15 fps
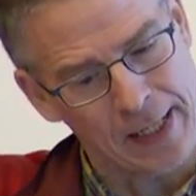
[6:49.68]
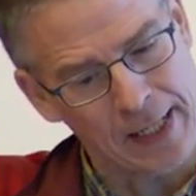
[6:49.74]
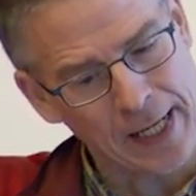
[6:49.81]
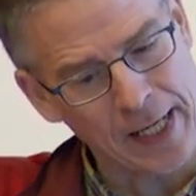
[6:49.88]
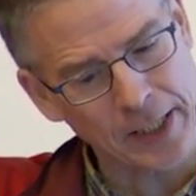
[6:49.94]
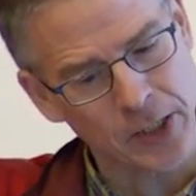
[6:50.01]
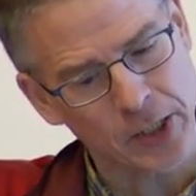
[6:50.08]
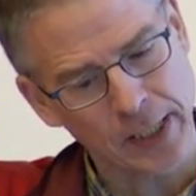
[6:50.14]

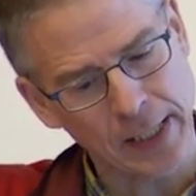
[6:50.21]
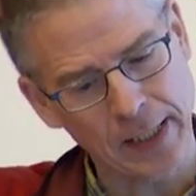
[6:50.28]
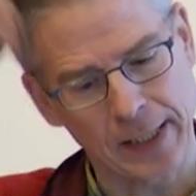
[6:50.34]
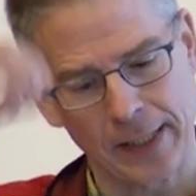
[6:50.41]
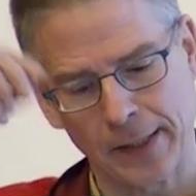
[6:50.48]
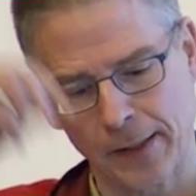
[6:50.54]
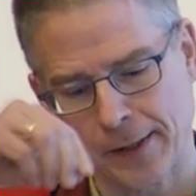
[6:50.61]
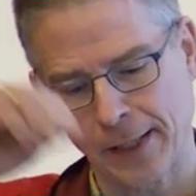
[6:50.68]
large scale
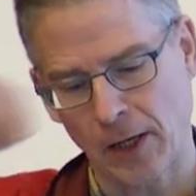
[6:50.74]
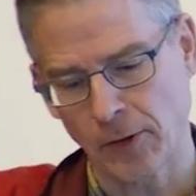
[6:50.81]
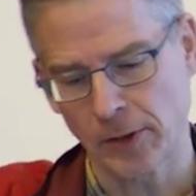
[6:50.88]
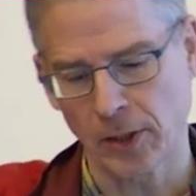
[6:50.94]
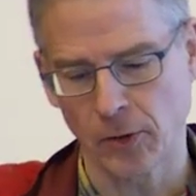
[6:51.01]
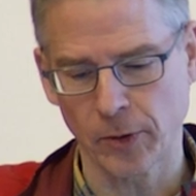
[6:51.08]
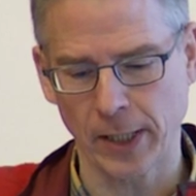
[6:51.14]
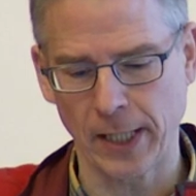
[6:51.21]
in a
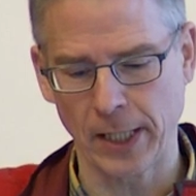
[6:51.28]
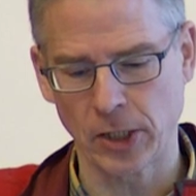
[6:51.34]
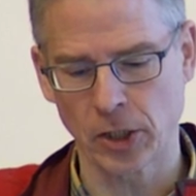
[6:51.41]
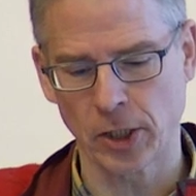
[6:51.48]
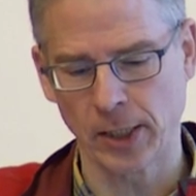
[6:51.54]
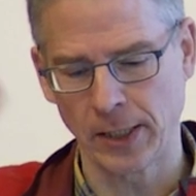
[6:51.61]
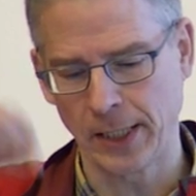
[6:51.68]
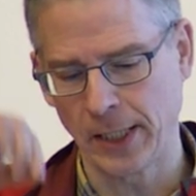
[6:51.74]
thousand
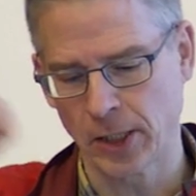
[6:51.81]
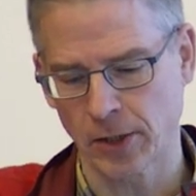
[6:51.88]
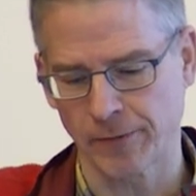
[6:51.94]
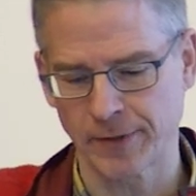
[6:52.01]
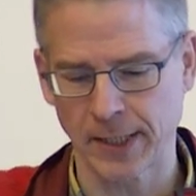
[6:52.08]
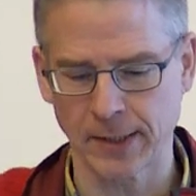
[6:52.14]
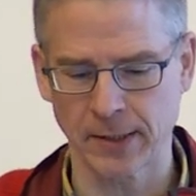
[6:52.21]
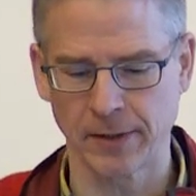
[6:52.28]
location in each
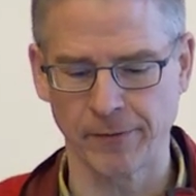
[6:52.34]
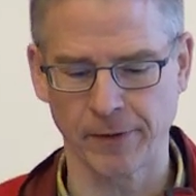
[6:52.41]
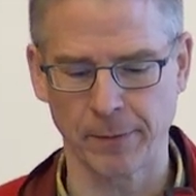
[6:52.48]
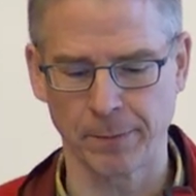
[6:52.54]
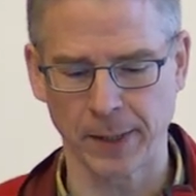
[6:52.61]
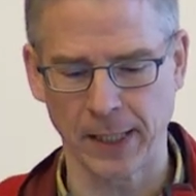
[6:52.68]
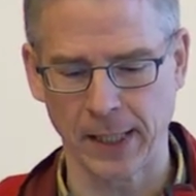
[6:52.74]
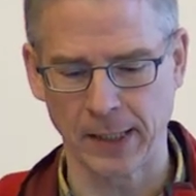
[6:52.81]
of six
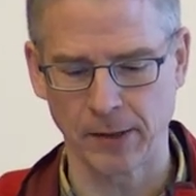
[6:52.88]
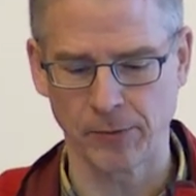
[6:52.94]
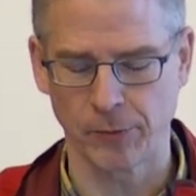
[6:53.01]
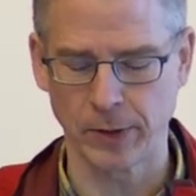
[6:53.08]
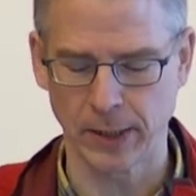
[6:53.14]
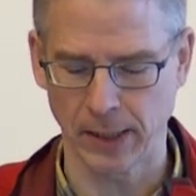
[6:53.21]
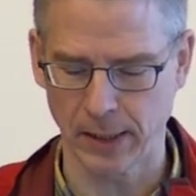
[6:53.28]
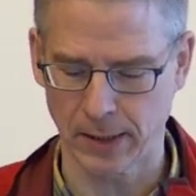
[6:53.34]
different brains.
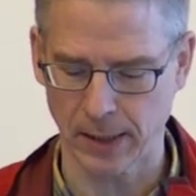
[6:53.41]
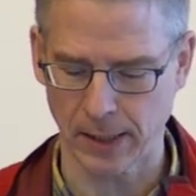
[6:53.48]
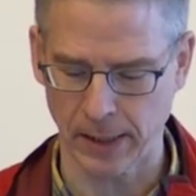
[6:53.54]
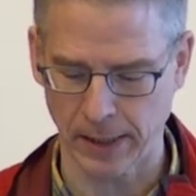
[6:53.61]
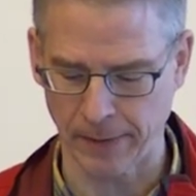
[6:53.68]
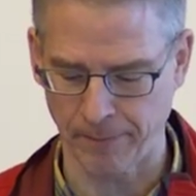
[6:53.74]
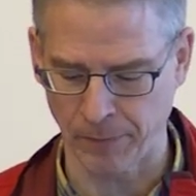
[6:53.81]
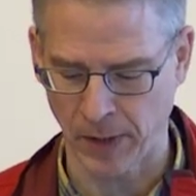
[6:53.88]
We did
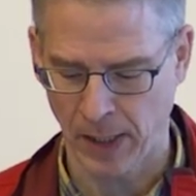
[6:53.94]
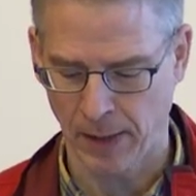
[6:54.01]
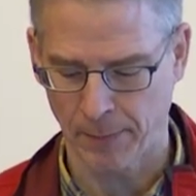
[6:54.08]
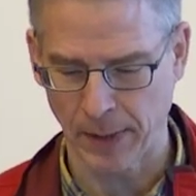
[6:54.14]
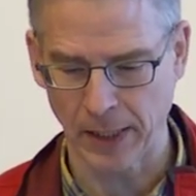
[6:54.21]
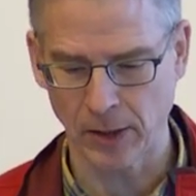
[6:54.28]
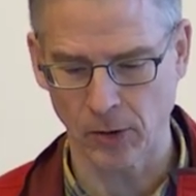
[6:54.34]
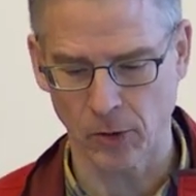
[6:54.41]
um,
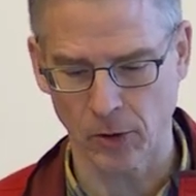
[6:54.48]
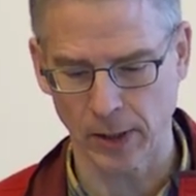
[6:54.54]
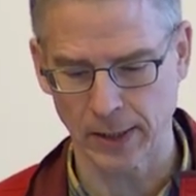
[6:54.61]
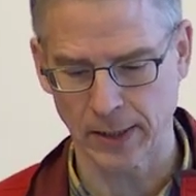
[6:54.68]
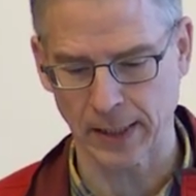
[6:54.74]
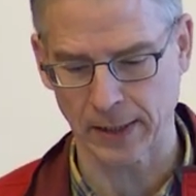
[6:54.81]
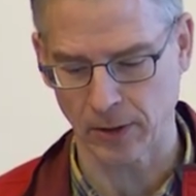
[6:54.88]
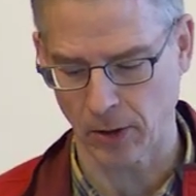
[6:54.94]

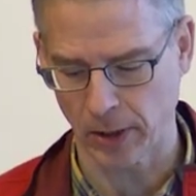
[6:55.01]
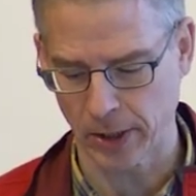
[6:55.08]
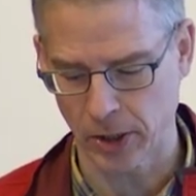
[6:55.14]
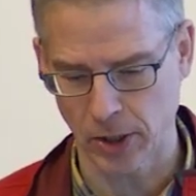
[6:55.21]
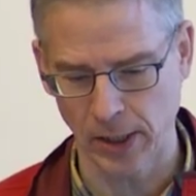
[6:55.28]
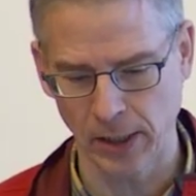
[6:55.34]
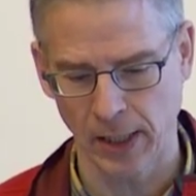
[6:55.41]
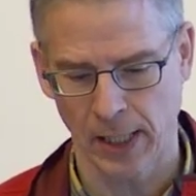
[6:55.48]
microarray
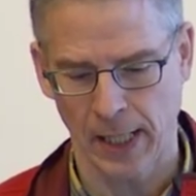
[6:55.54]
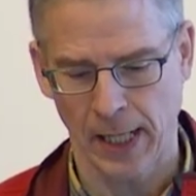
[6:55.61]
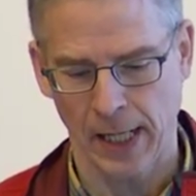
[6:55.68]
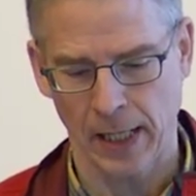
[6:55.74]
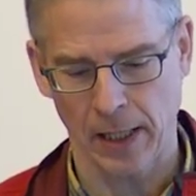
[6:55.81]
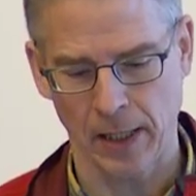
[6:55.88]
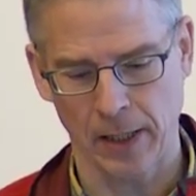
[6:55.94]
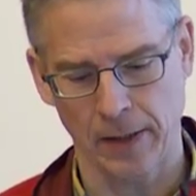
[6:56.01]
technology.
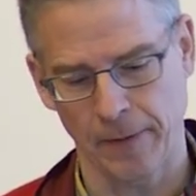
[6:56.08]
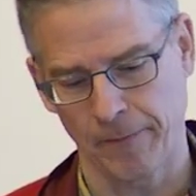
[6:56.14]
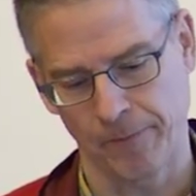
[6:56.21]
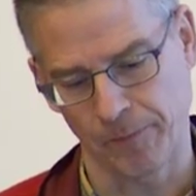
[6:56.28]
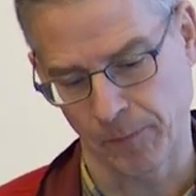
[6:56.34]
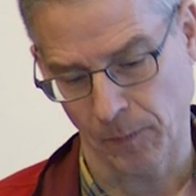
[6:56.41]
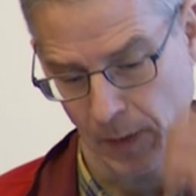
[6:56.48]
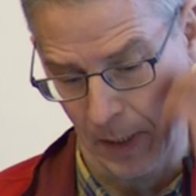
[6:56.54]

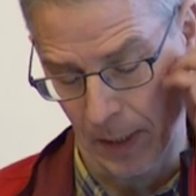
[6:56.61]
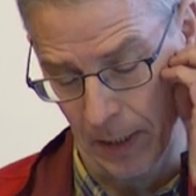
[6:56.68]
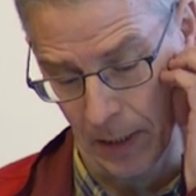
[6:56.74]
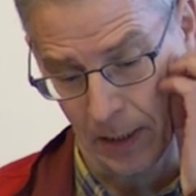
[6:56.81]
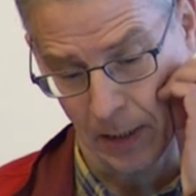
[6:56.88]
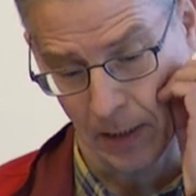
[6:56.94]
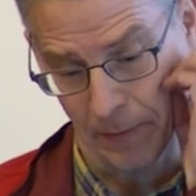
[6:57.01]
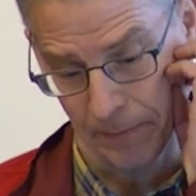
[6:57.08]
Um,
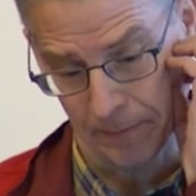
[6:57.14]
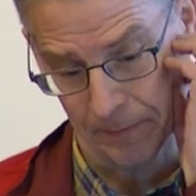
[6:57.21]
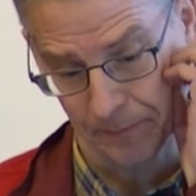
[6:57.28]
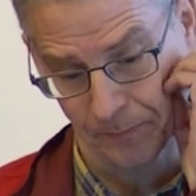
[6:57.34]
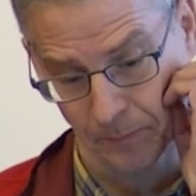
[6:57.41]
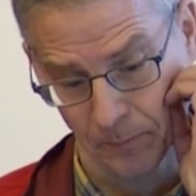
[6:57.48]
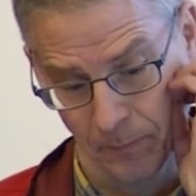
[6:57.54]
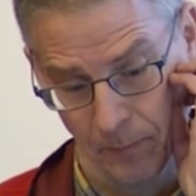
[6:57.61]
uh,
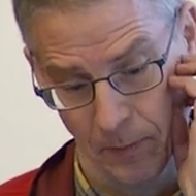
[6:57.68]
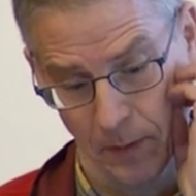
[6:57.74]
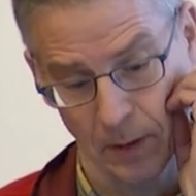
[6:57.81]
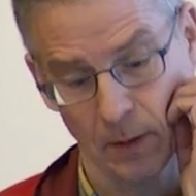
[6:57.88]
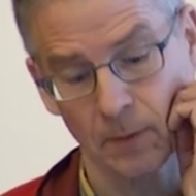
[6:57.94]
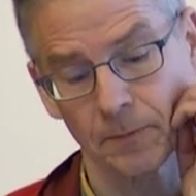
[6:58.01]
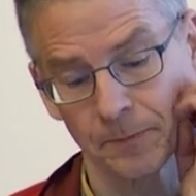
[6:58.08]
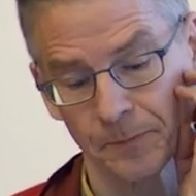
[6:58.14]

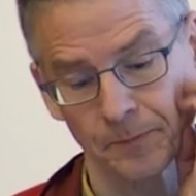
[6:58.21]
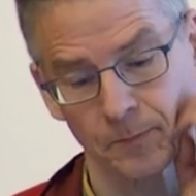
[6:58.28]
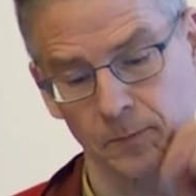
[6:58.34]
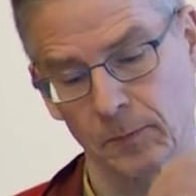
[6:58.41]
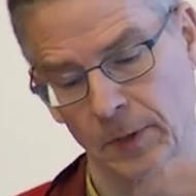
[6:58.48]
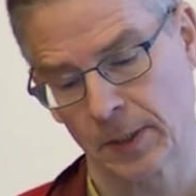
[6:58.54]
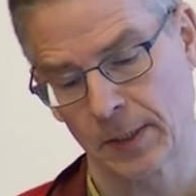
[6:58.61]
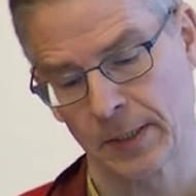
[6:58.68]

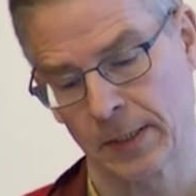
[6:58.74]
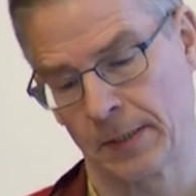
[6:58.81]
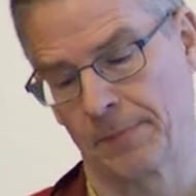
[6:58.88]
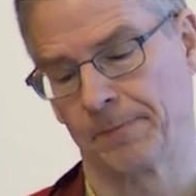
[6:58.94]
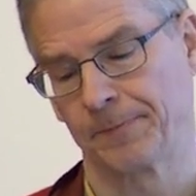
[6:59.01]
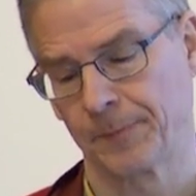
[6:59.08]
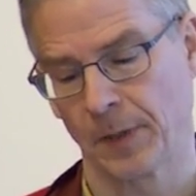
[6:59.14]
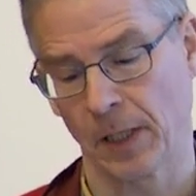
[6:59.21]
this is
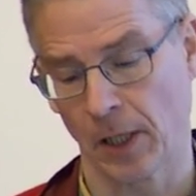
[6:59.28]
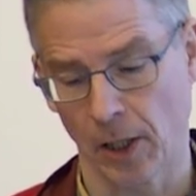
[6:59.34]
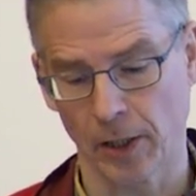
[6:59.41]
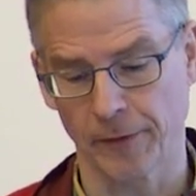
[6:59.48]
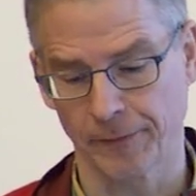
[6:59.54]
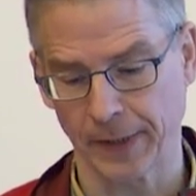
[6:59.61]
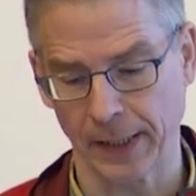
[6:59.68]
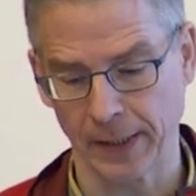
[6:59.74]
a
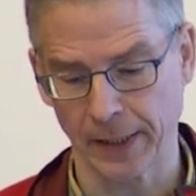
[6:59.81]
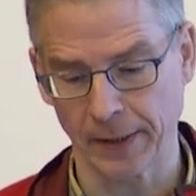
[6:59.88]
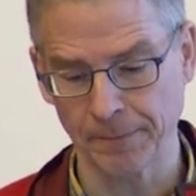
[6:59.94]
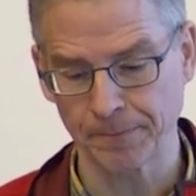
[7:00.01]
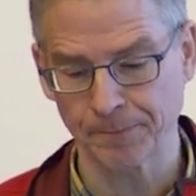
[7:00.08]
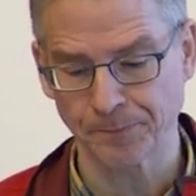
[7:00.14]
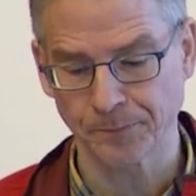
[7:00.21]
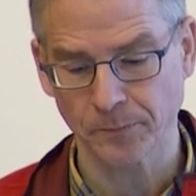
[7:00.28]
lot of
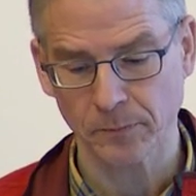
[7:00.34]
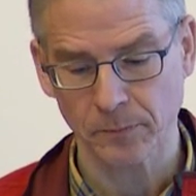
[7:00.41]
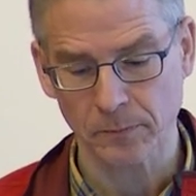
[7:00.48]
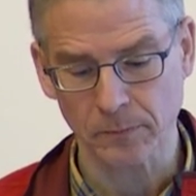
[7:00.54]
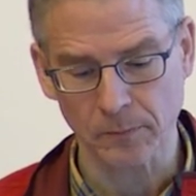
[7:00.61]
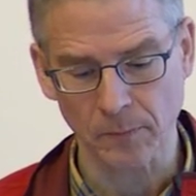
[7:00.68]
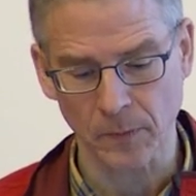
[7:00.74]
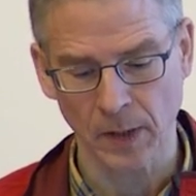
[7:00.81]
data.
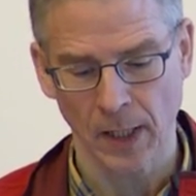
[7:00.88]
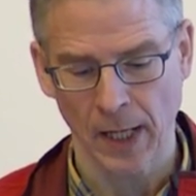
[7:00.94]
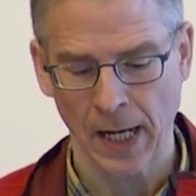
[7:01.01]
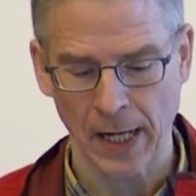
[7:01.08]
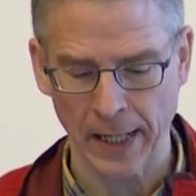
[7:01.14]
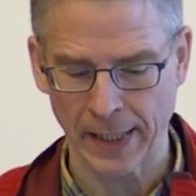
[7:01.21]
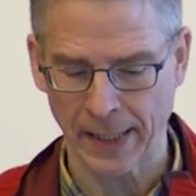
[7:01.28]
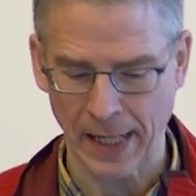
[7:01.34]

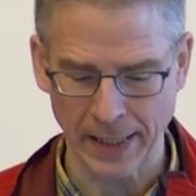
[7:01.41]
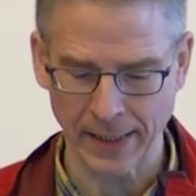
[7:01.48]
And,